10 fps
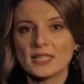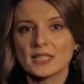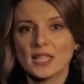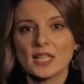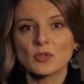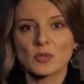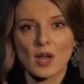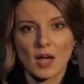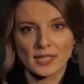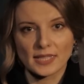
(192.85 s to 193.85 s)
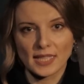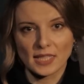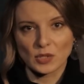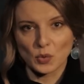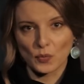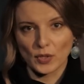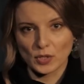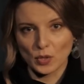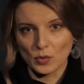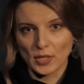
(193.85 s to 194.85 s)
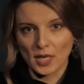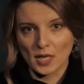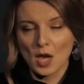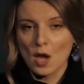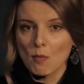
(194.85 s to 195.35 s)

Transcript: centralized in Soviet Union.